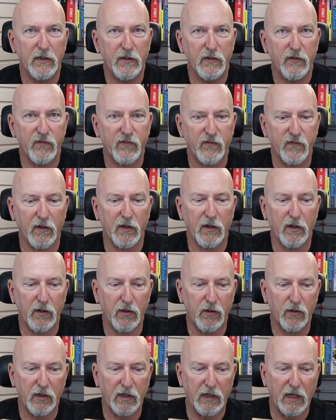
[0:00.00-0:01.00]

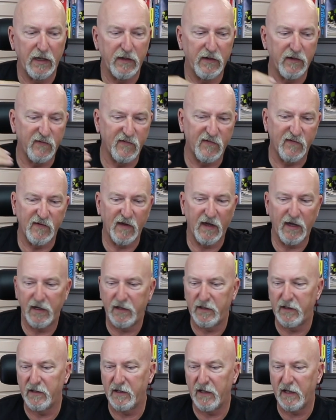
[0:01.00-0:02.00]
So I
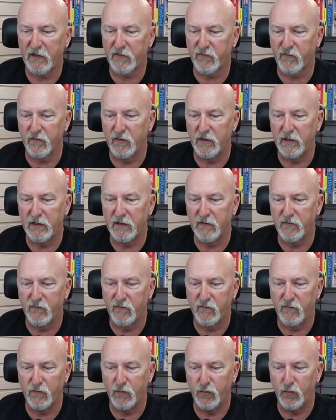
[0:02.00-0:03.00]
decided actually
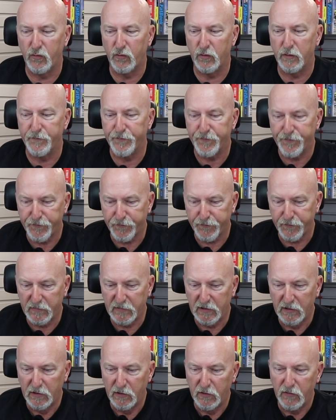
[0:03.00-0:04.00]
to
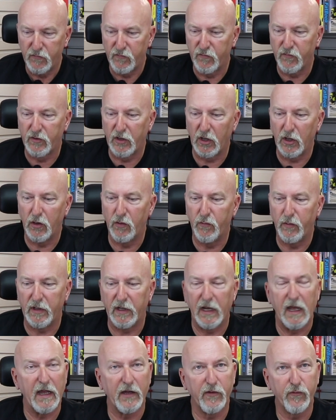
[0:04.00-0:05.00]
go with
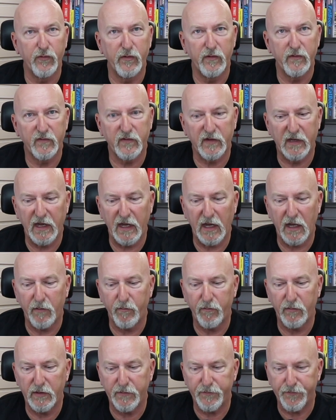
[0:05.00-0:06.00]
the Andrews
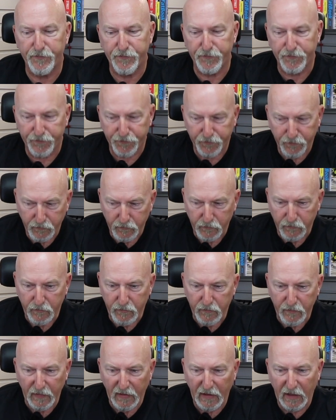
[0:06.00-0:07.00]
cam,
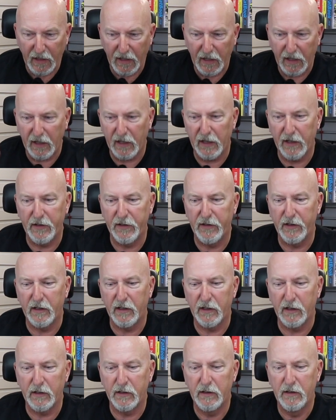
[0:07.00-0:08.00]
and
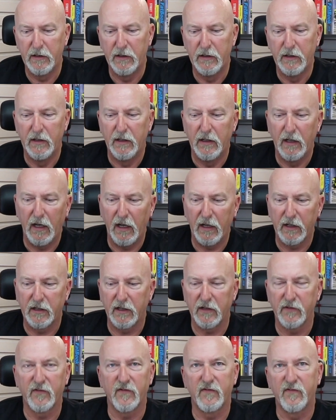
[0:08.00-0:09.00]
I
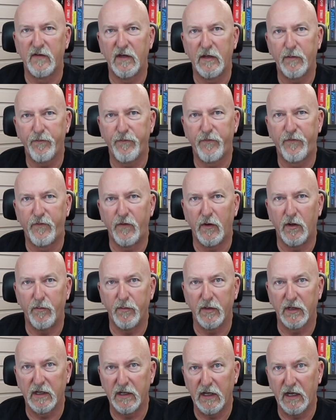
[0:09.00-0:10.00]
got a tip
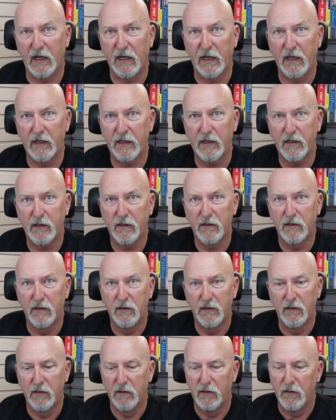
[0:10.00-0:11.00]
from a guy
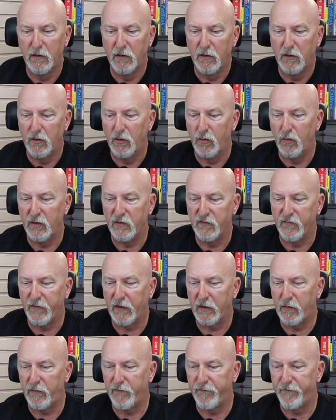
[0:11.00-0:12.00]
who is
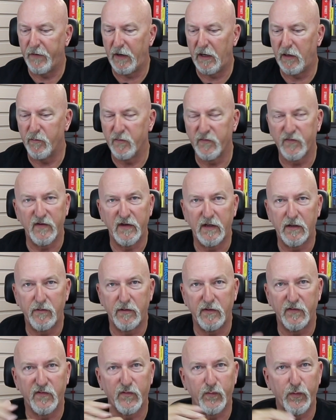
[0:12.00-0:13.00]
very famous here
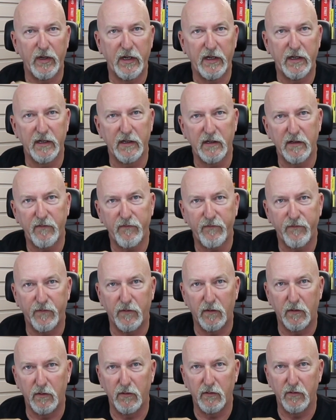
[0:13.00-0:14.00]
in Sweden
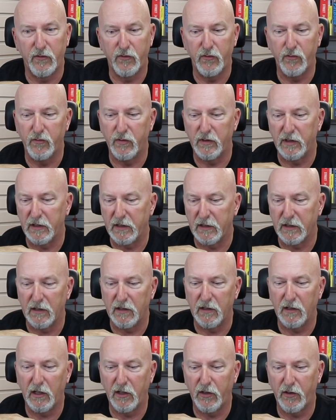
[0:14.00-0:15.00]
for doing a
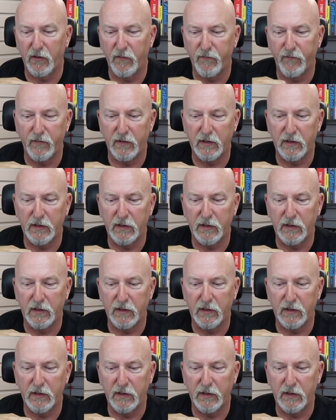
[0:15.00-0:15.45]
lot of